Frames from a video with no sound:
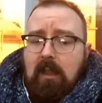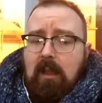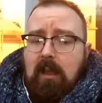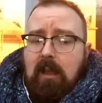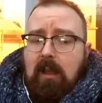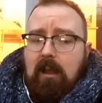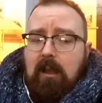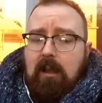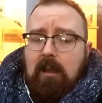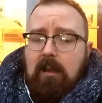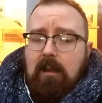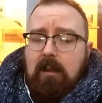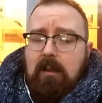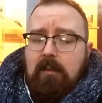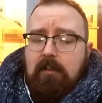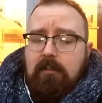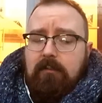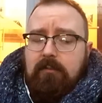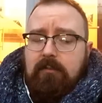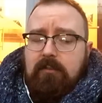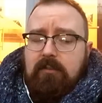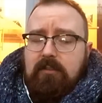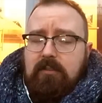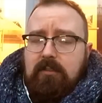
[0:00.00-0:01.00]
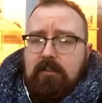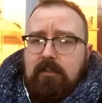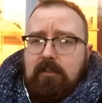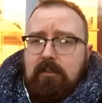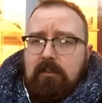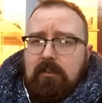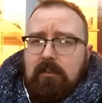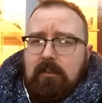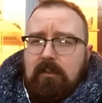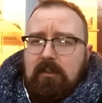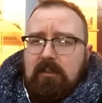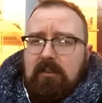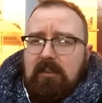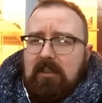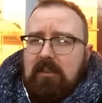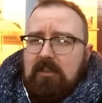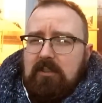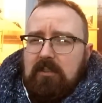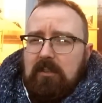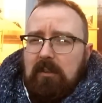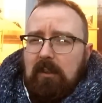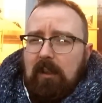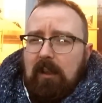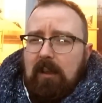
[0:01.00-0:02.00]
And
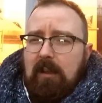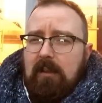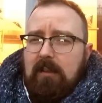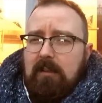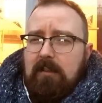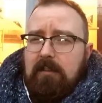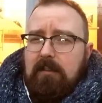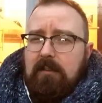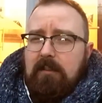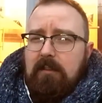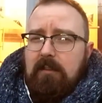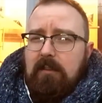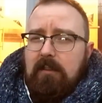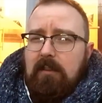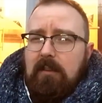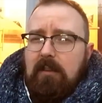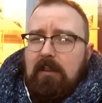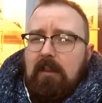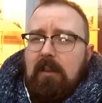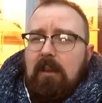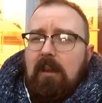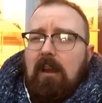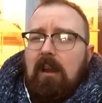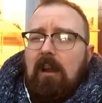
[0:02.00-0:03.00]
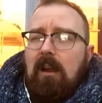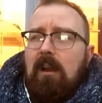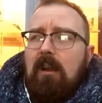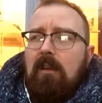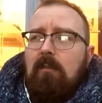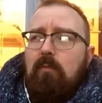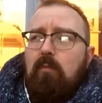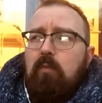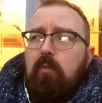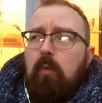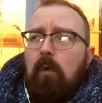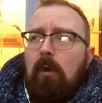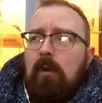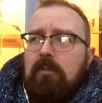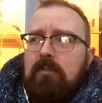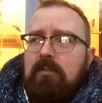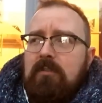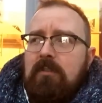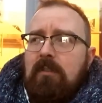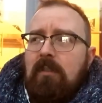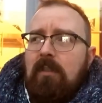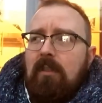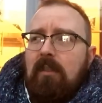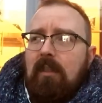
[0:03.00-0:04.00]
initially, I
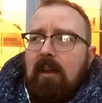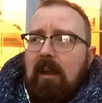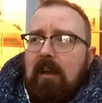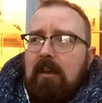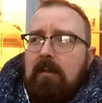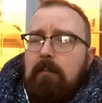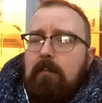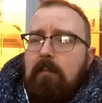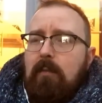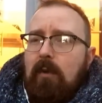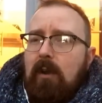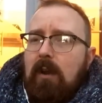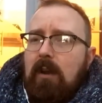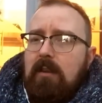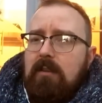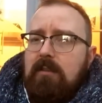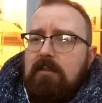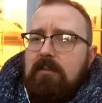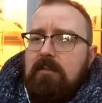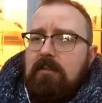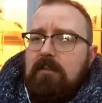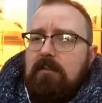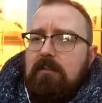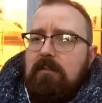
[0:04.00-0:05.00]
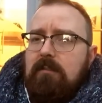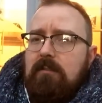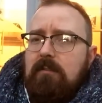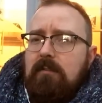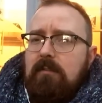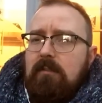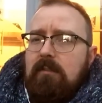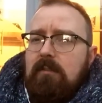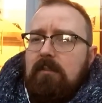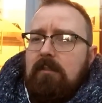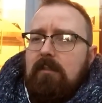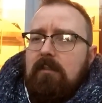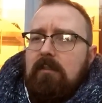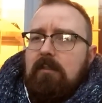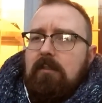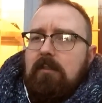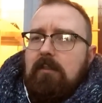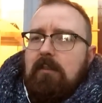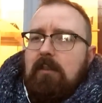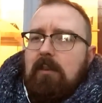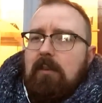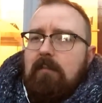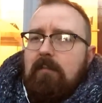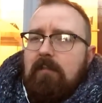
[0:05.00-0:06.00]
wasn't that impressed.
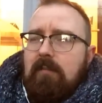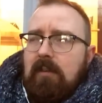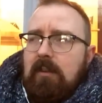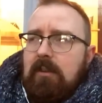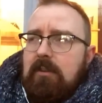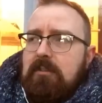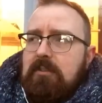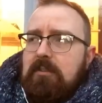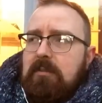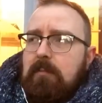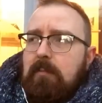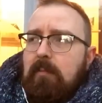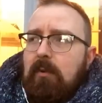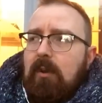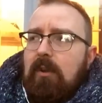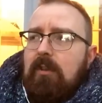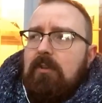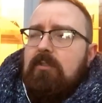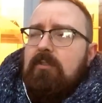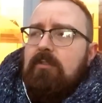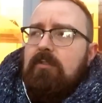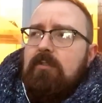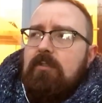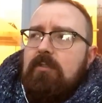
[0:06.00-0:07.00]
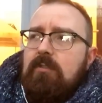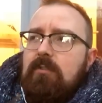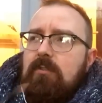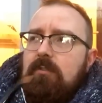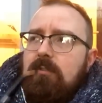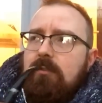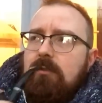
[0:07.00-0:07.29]
On first impressions,